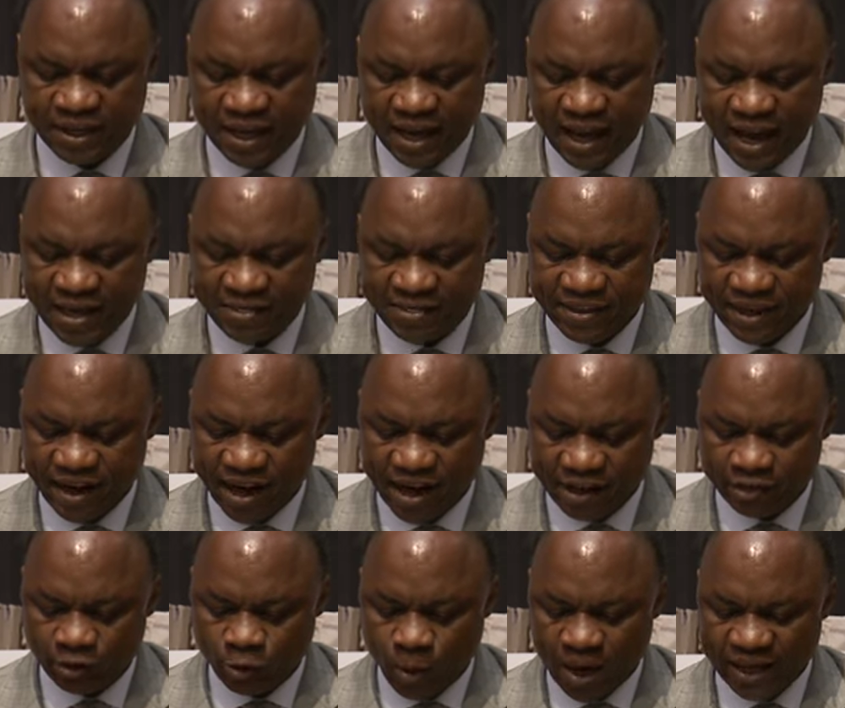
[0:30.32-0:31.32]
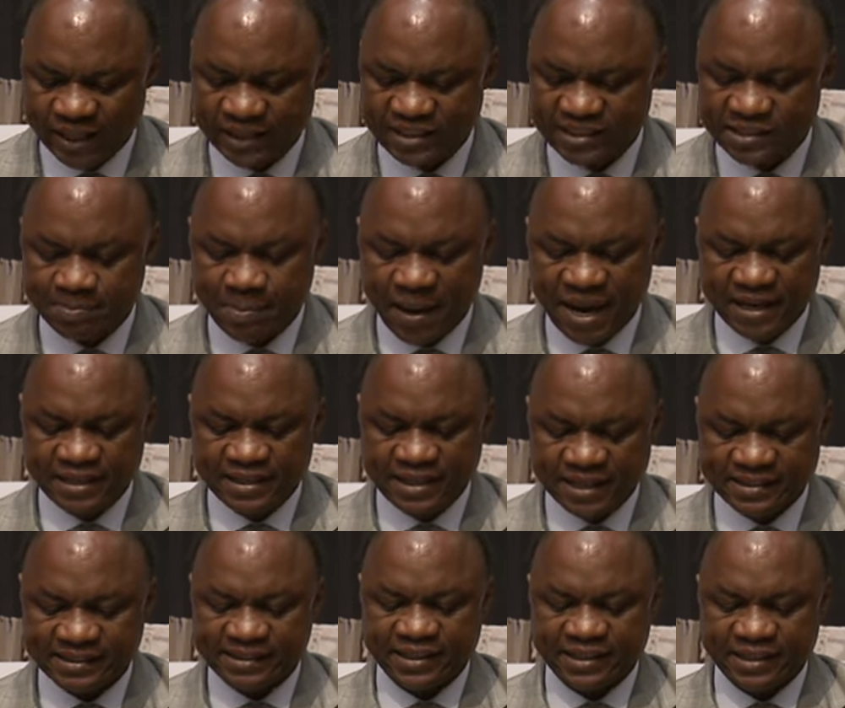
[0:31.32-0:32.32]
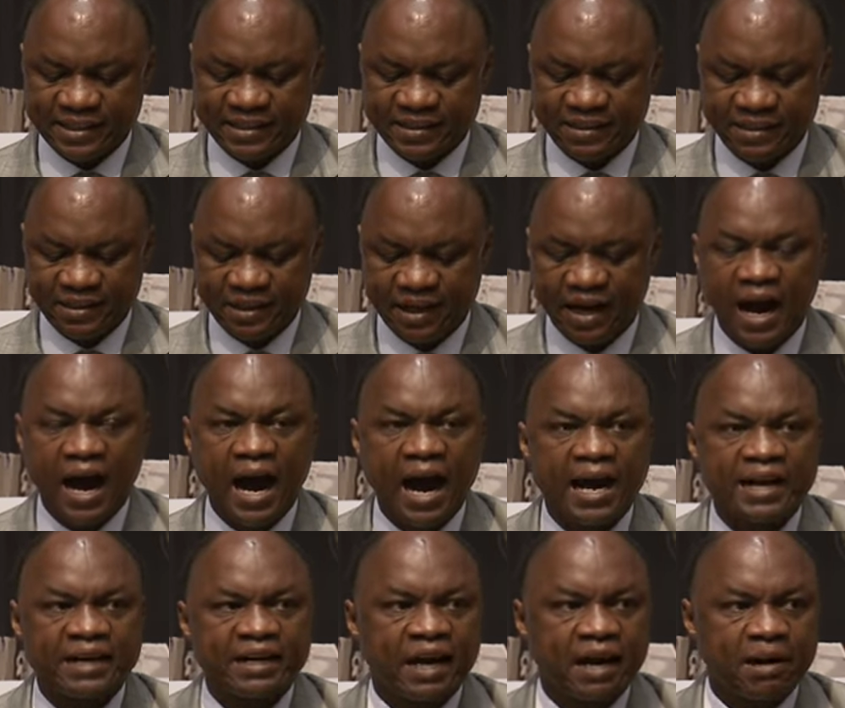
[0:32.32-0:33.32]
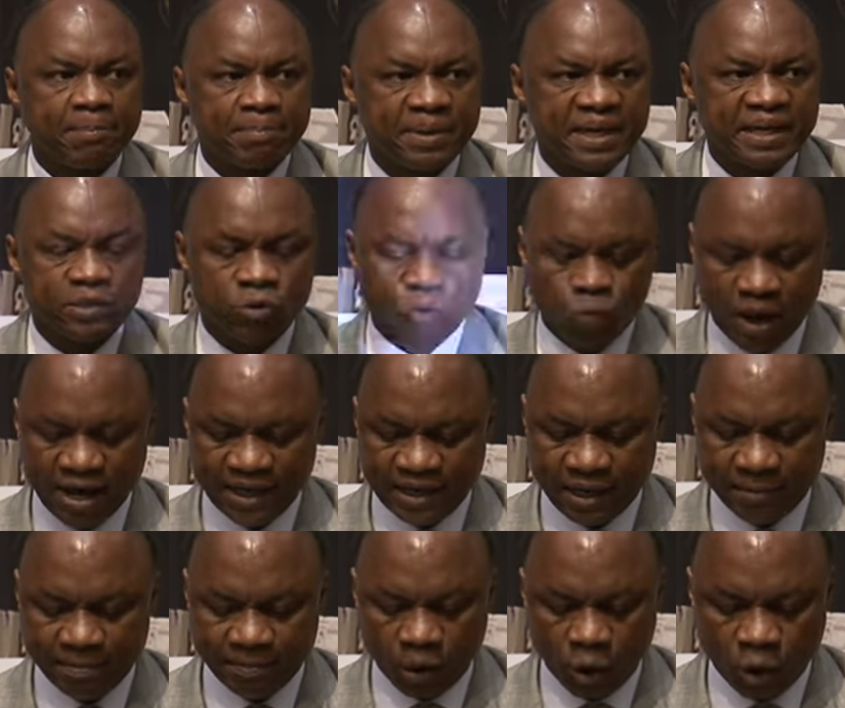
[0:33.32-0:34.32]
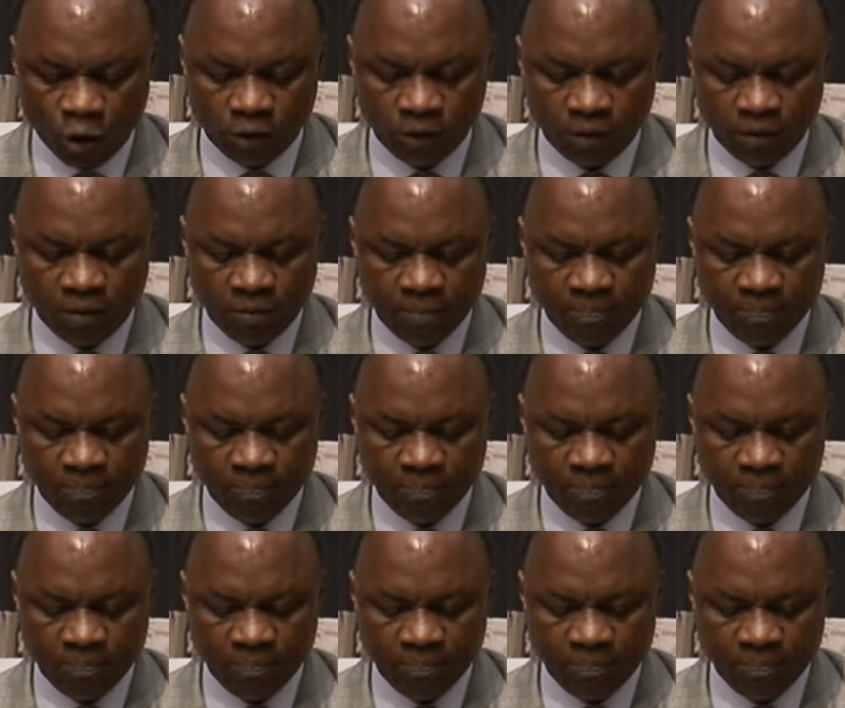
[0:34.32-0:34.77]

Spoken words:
and the earthquake in Spain yesterday are a big wake-up call.